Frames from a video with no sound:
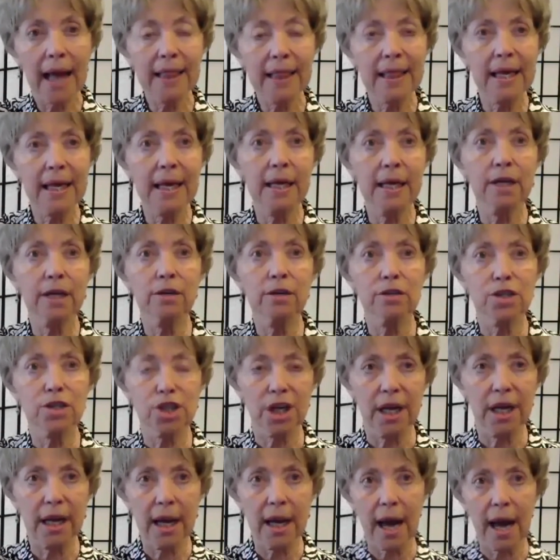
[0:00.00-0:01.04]
cut the
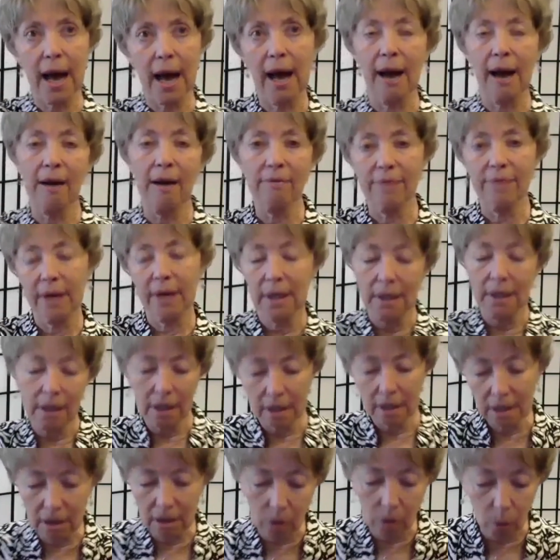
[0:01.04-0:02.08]
energy of
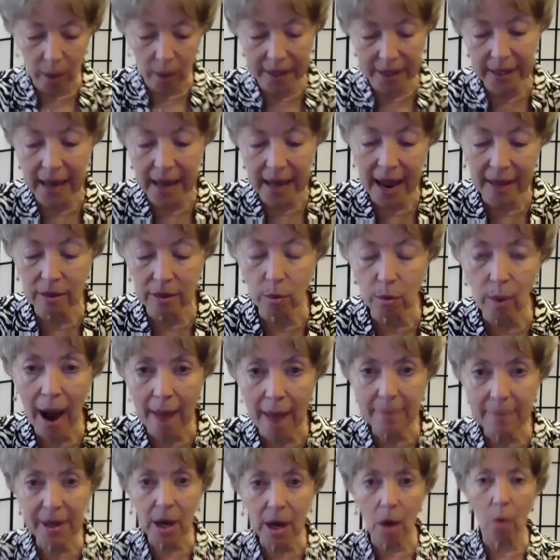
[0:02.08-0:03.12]
going down the
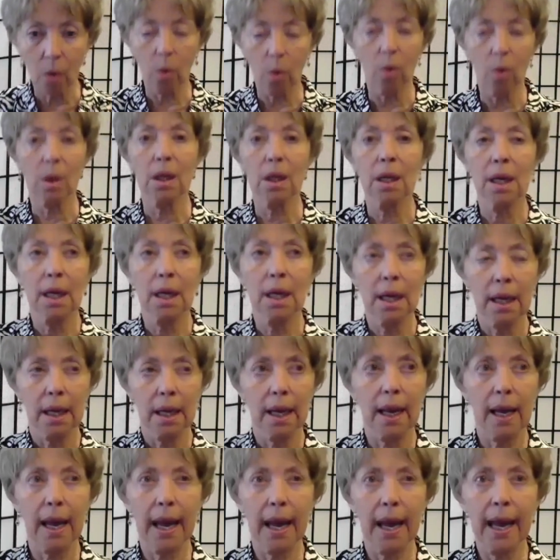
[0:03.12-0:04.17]
rabbit hole
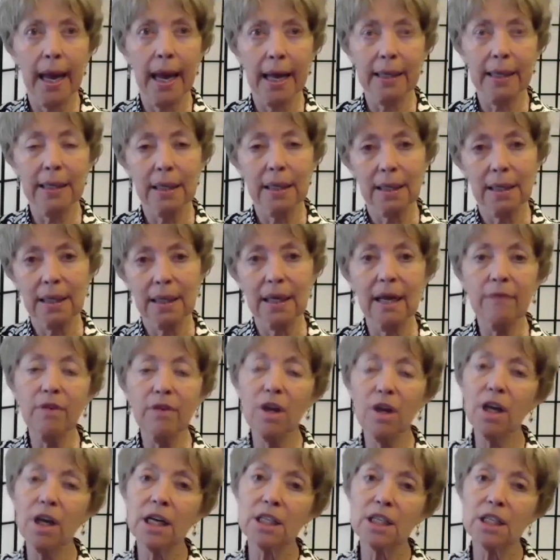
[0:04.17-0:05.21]
and
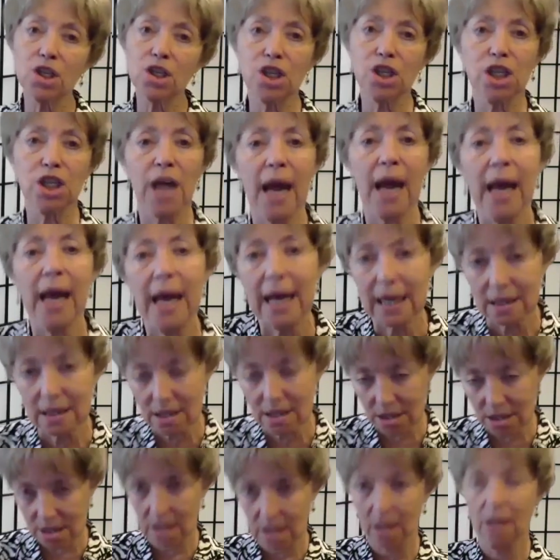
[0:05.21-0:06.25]
give you a
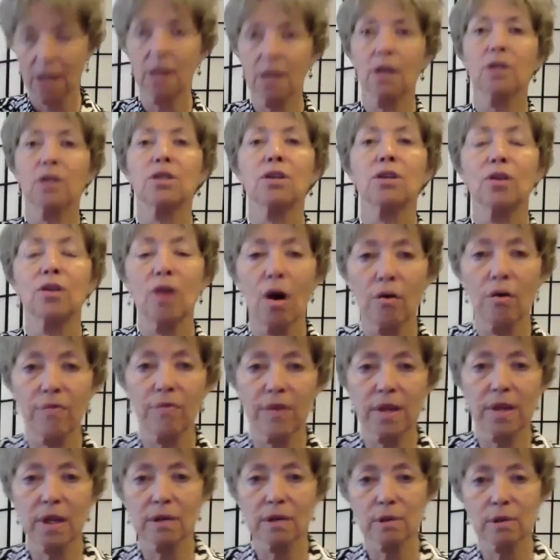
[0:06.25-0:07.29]
chance to go
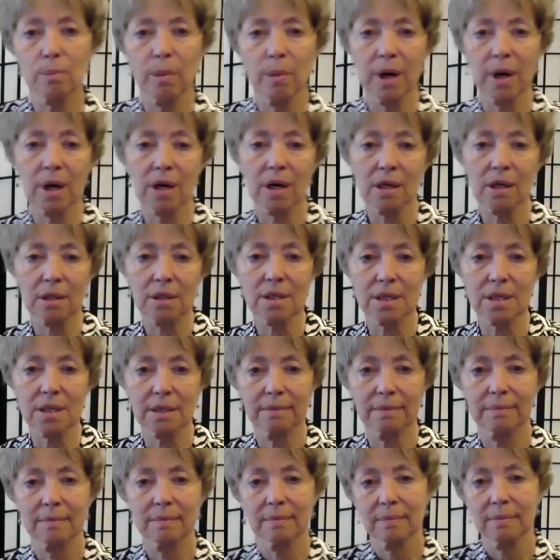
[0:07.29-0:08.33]
for those
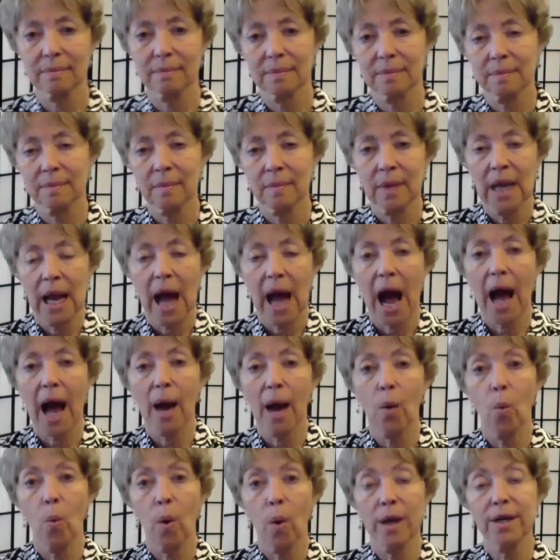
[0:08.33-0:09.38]
miracles.
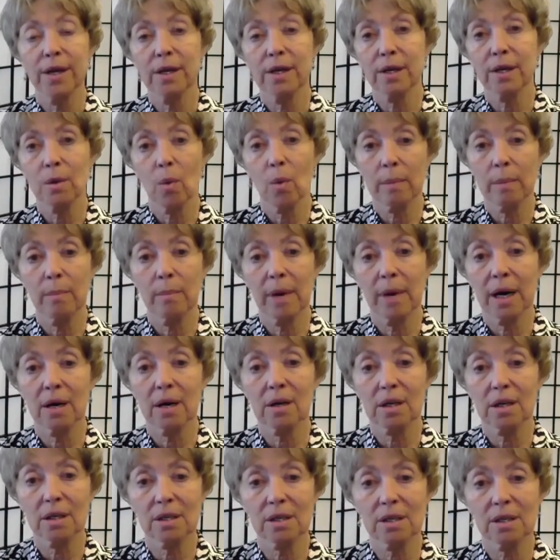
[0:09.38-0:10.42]
I wonder what
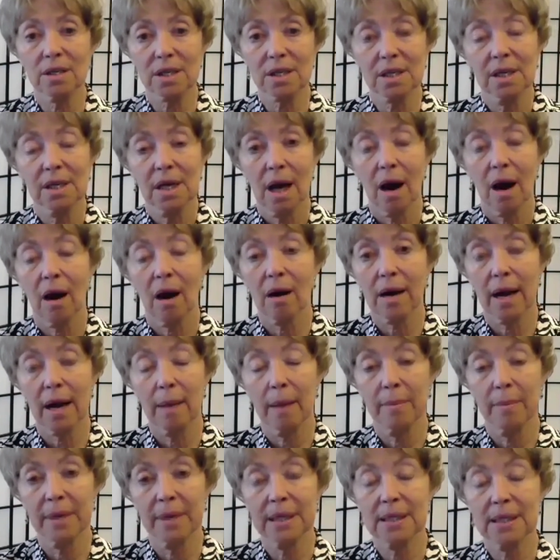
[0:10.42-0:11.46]
miracles are
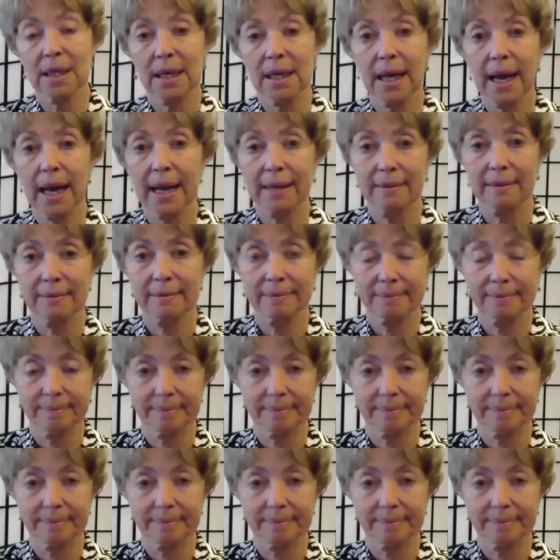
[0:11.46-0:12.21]
coming today.